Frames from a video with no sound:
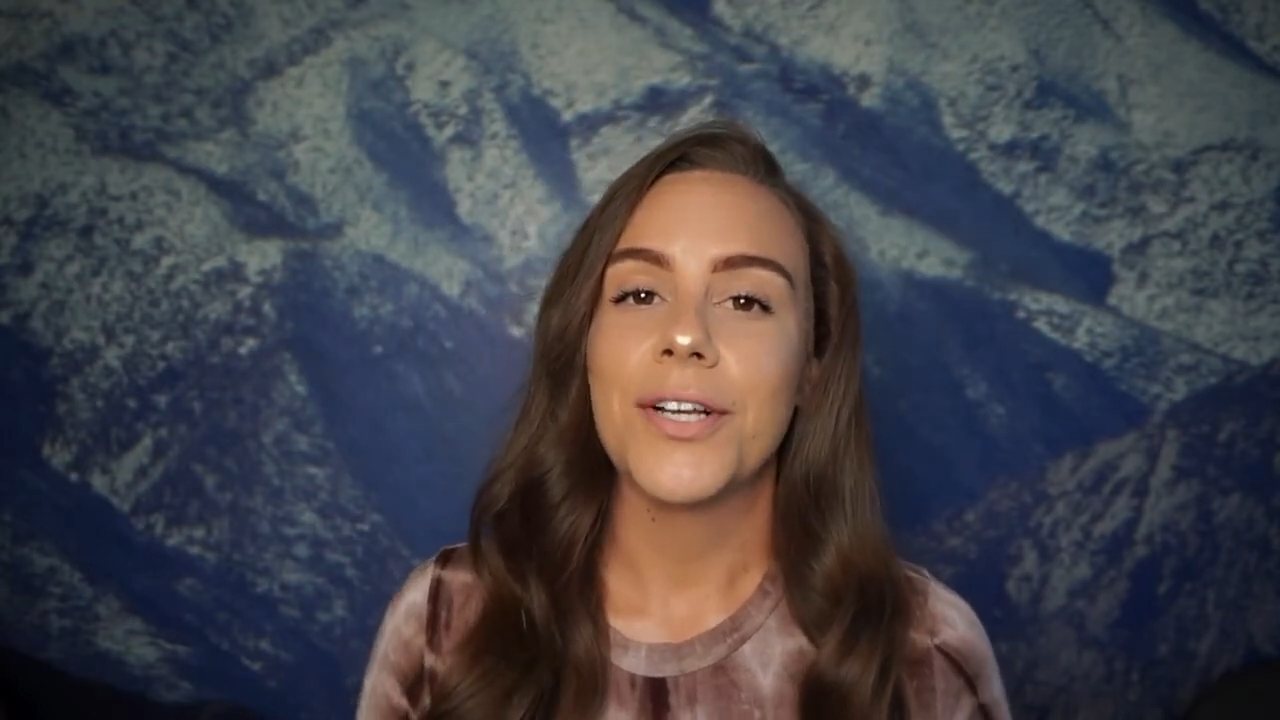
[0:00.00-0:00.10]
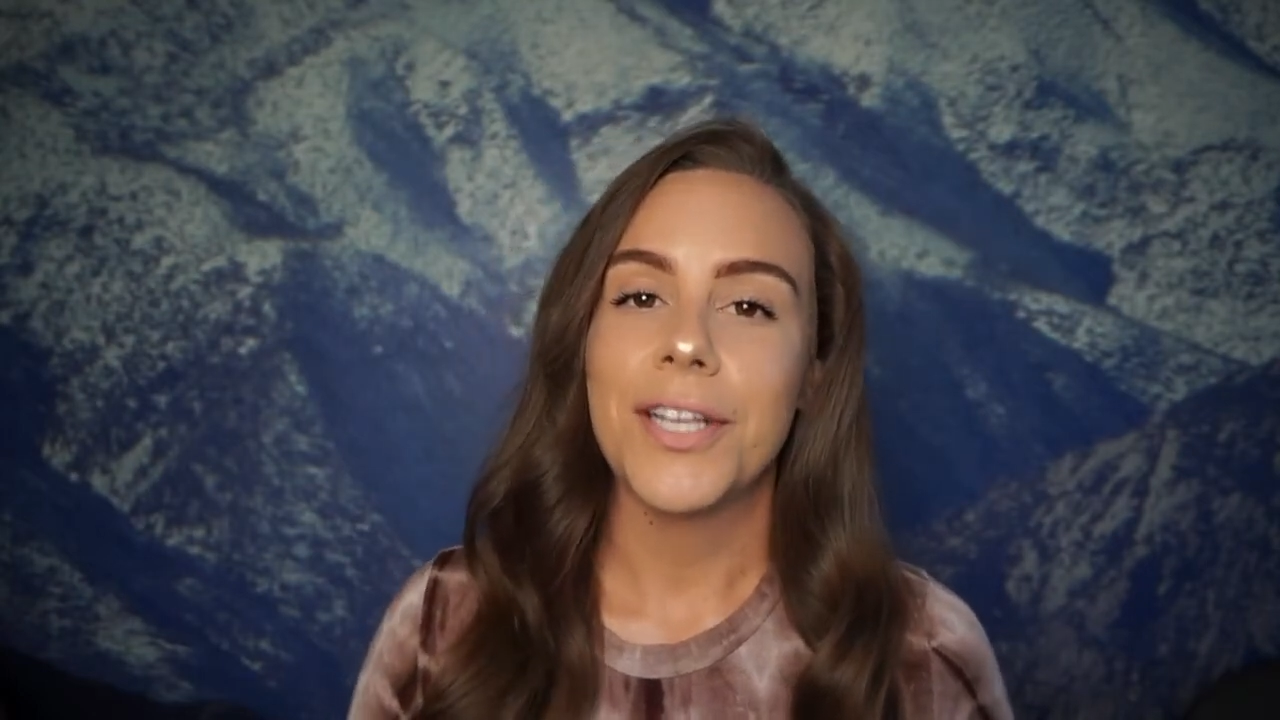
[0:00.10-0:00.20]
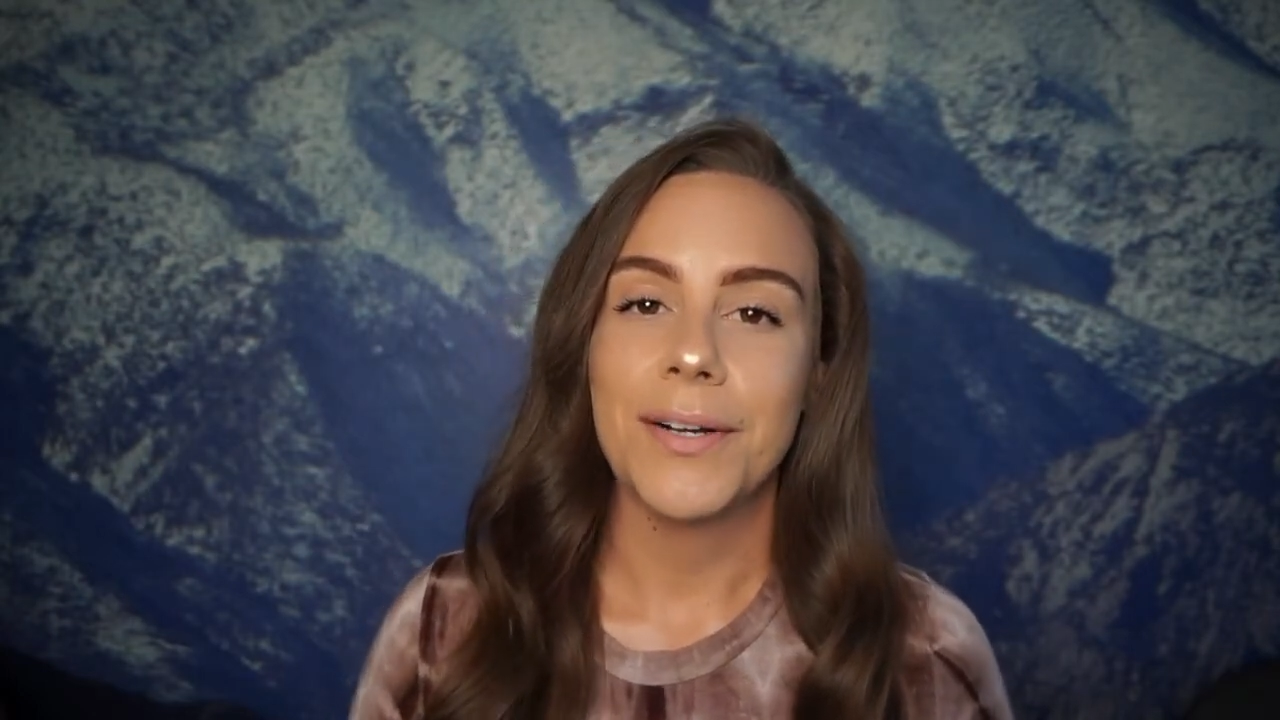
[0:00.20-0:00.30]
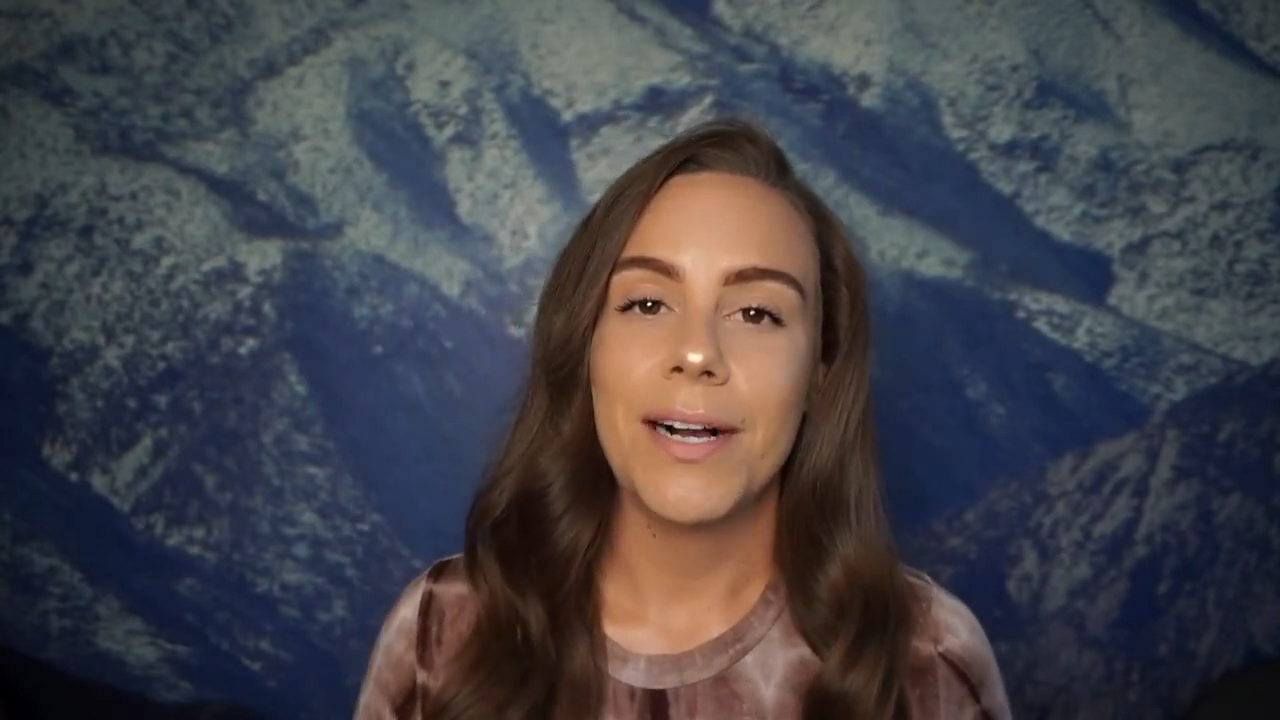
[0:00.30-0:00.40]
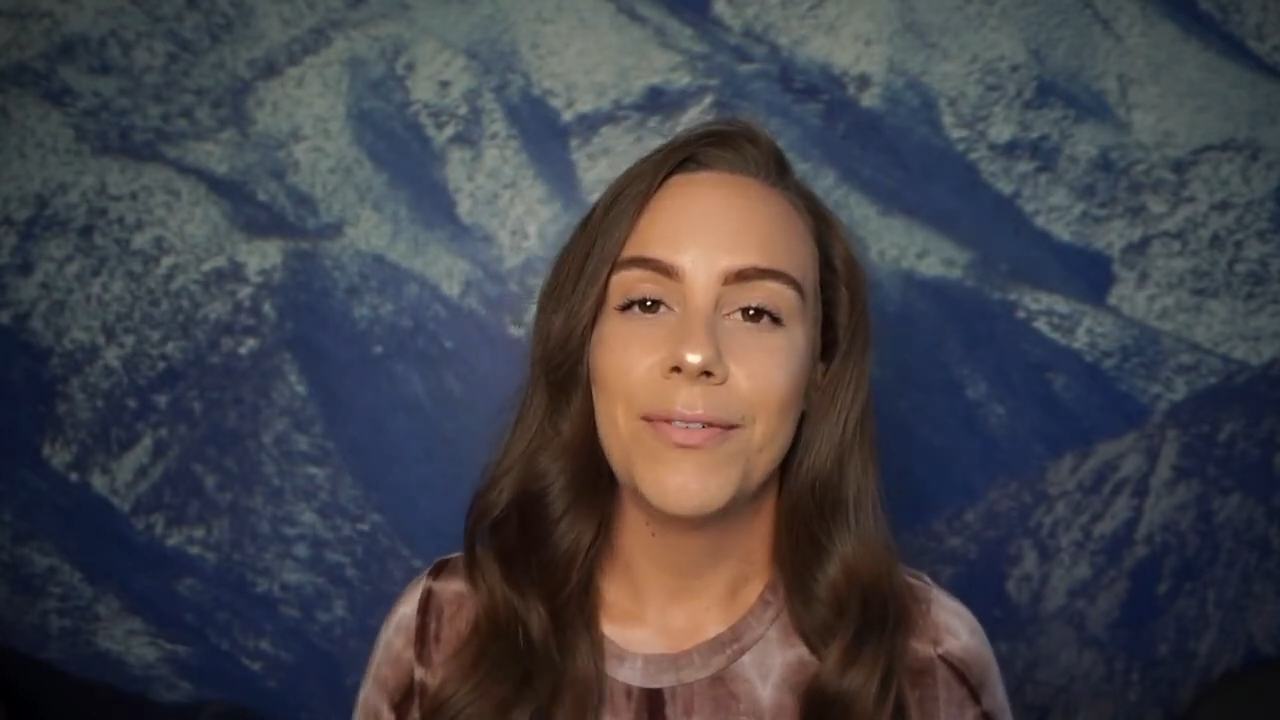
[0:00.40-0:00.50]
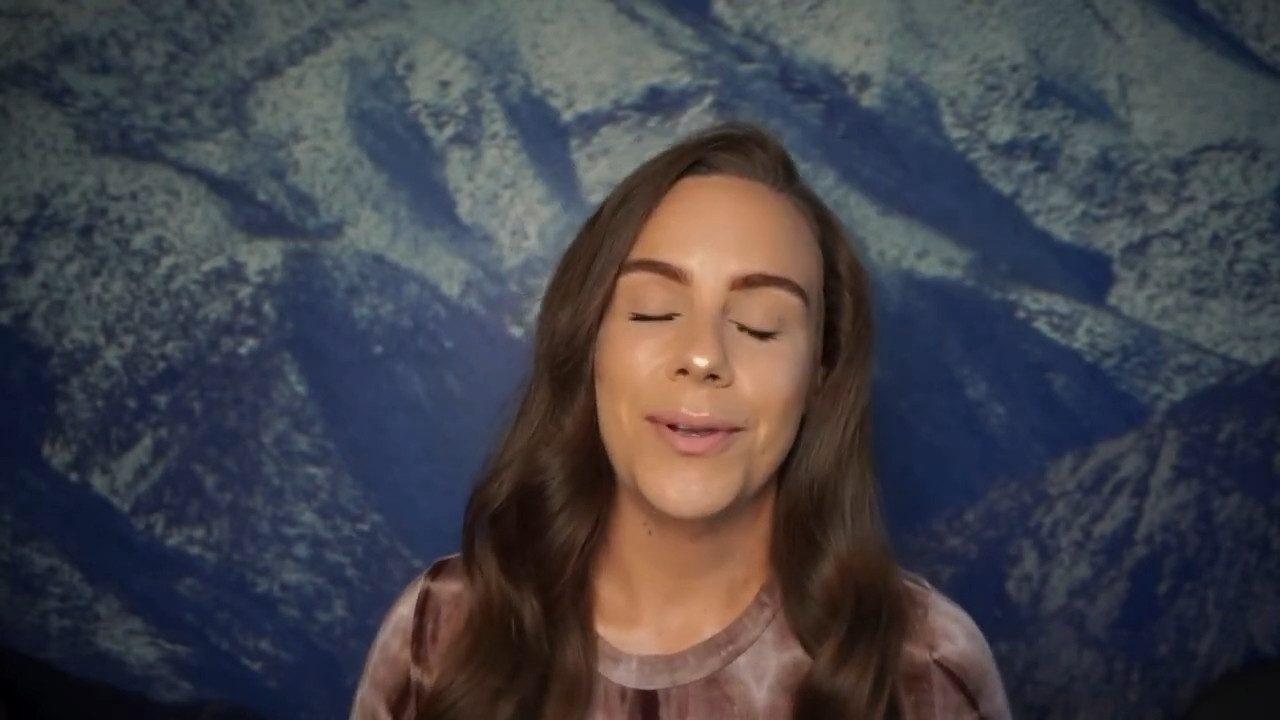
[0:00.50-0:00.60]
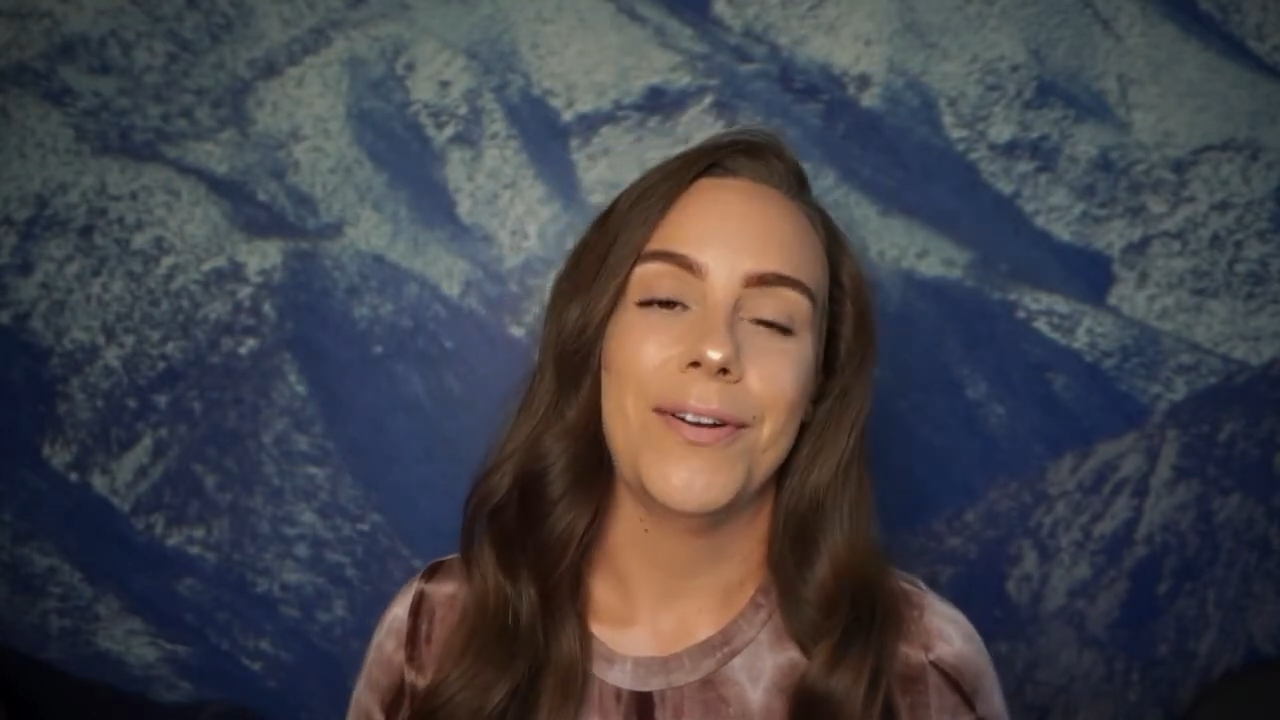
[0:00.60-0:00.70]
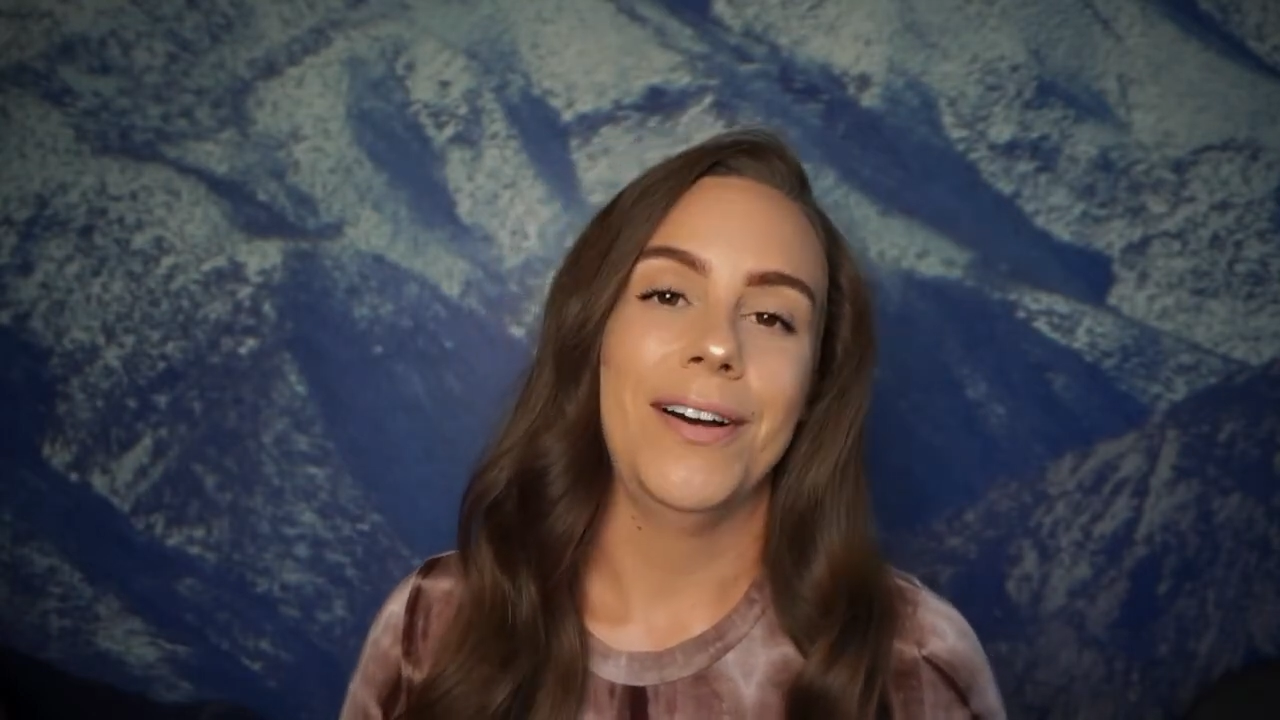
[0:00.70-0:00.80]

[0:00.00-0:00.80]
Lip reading: clear of when you're